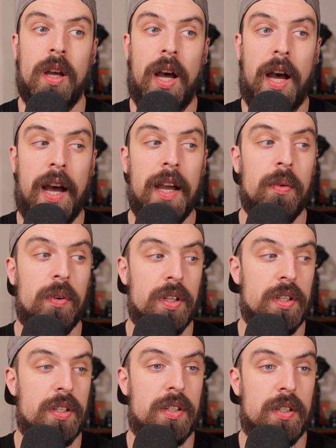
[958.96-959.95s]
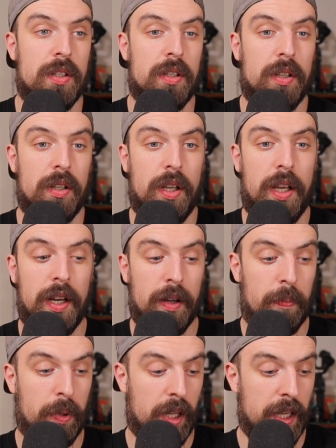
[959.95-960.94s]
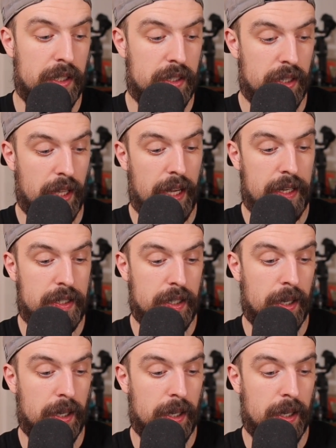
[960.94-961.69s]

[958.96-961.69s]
I was in a place that